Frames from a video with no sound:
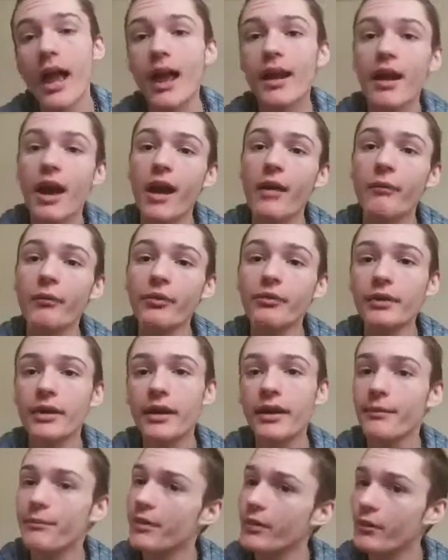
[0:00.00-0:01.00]
and I will
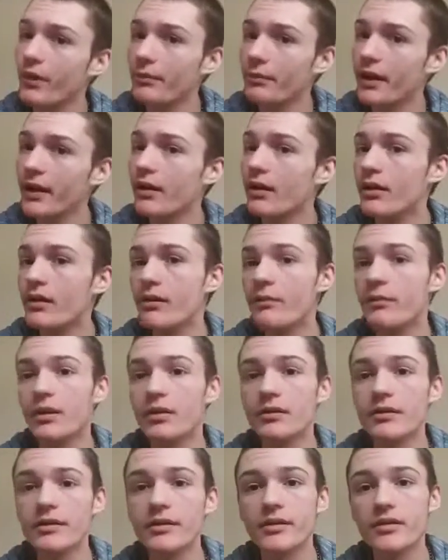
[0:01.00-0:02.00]
keep you updated
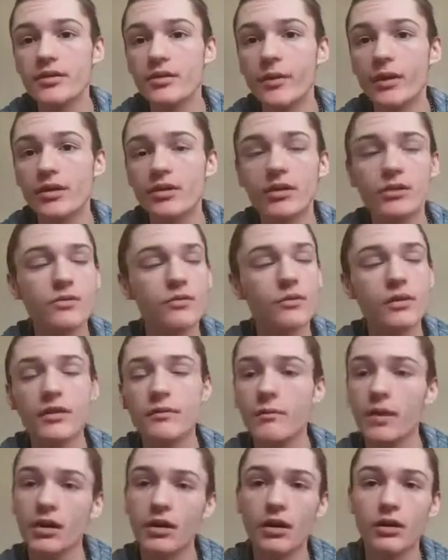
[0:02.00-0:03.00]
about the situation with
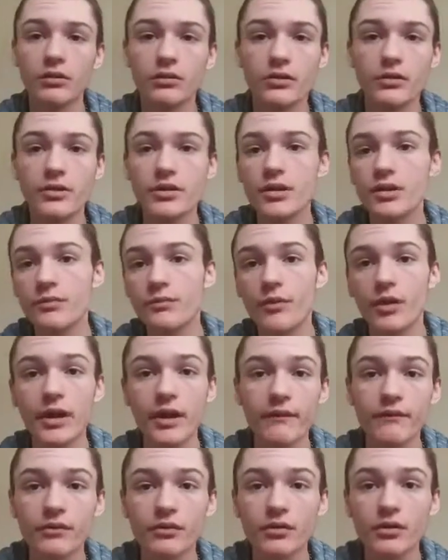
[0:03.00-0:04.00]
my doctors and
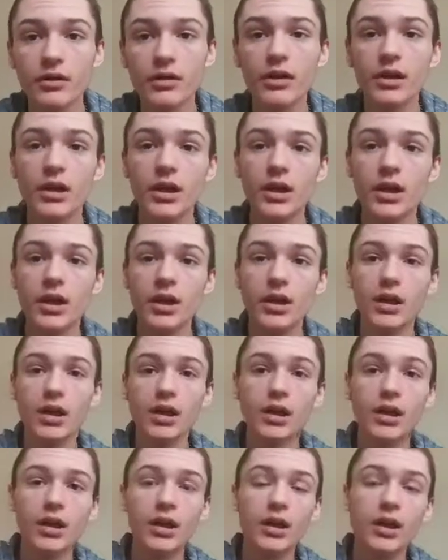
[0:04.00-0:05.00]
whatever.
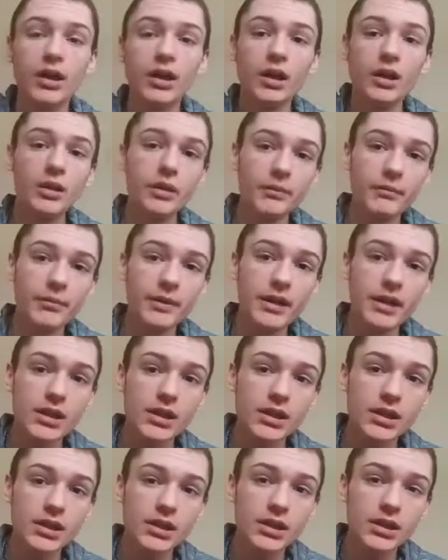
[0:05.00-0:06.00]

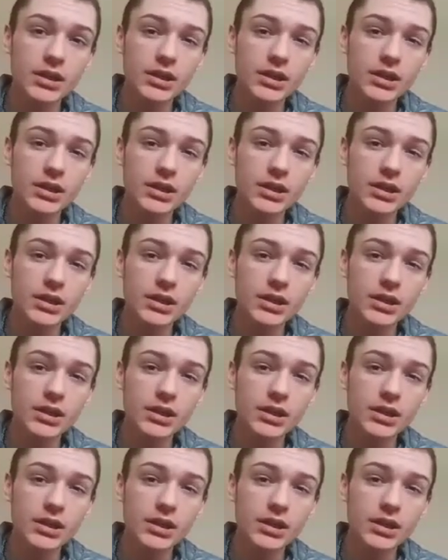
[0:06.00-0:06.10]
Peace.